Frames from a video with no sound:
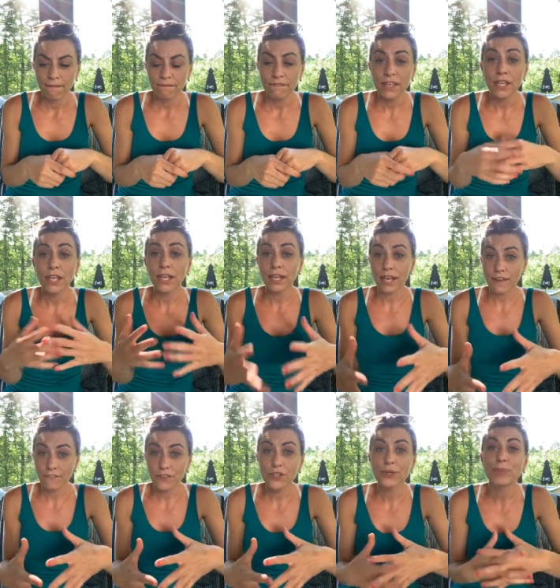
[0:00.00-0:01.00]
feeling
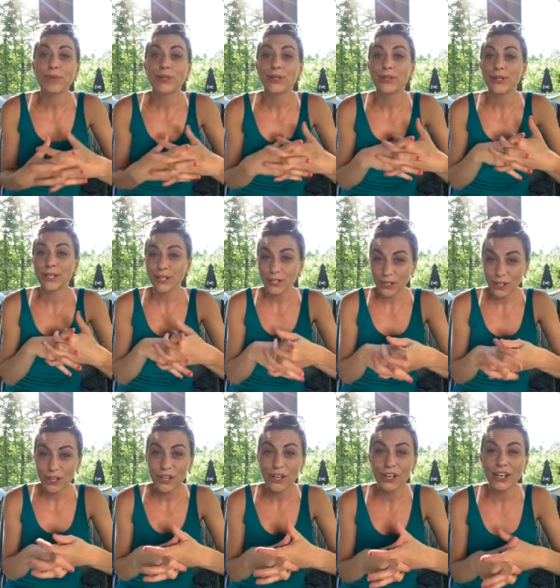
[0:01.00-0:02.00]
comfortable and
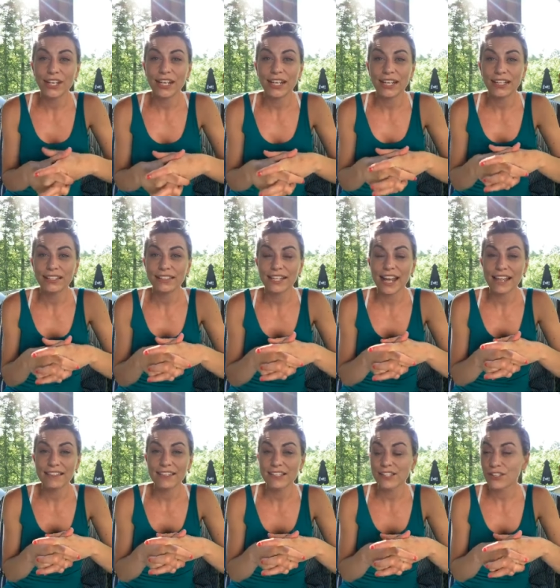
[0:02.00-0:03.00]
good,
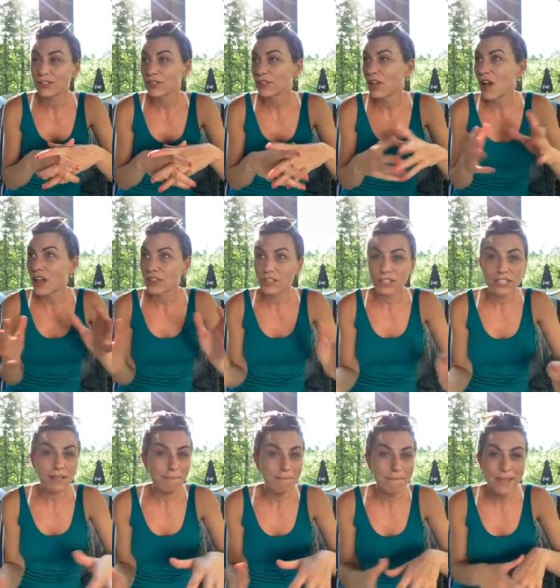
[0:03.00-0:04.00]
and the salon looks
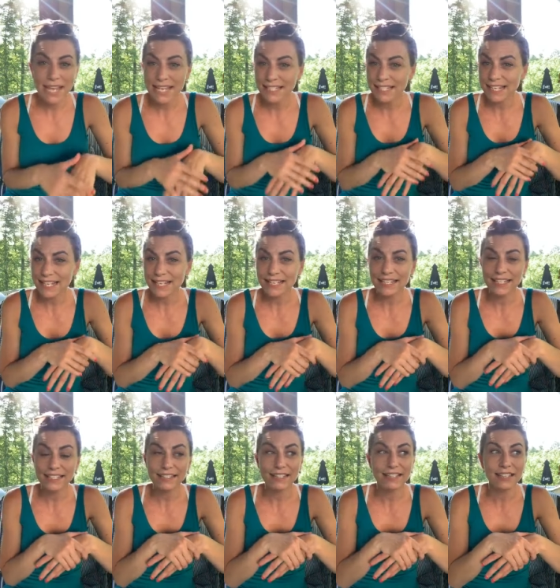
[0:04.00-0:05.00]
amazing.
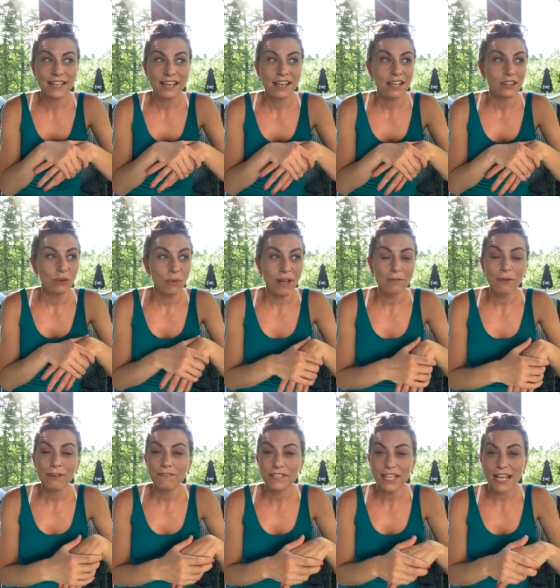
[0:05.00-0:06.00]
It's the way
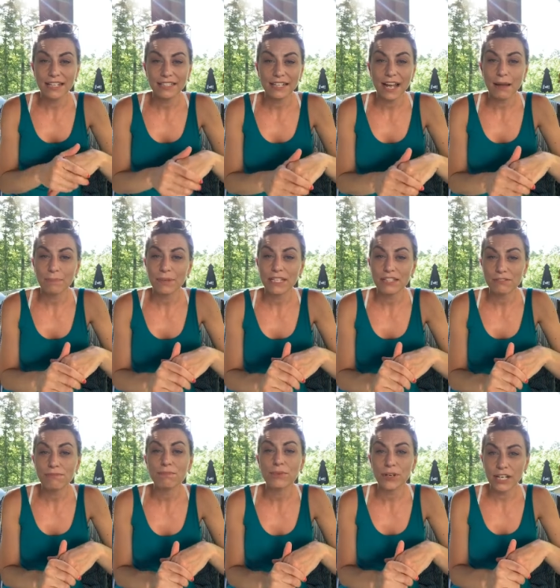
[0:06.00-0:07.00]
we've set it up. It's
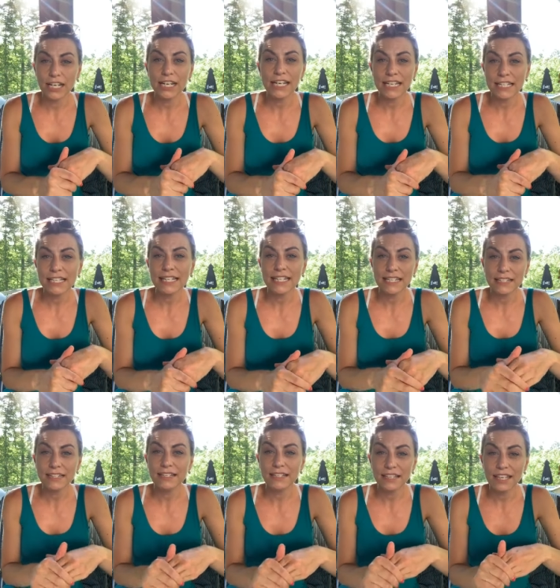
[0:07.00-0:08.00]
pretty easy
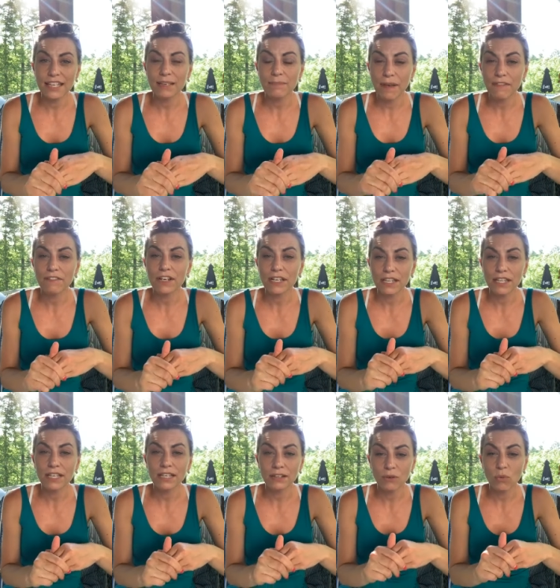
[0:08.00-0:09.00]
to keep
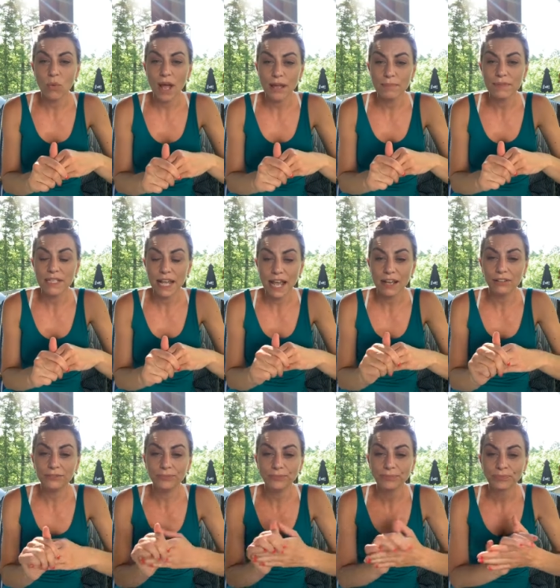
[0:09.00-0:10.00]
everything wiped
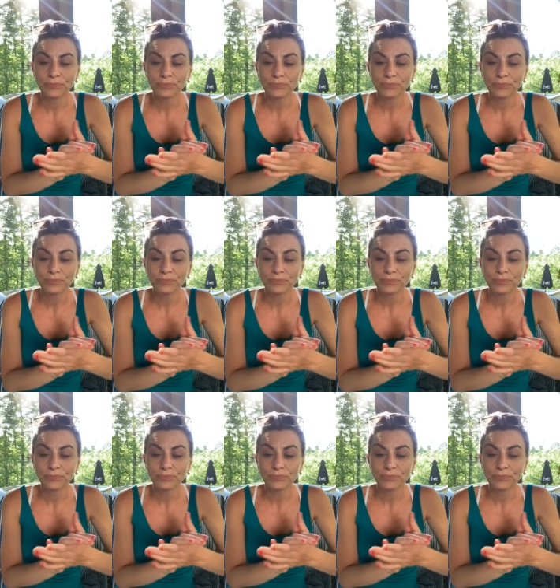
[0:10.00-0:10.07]
down.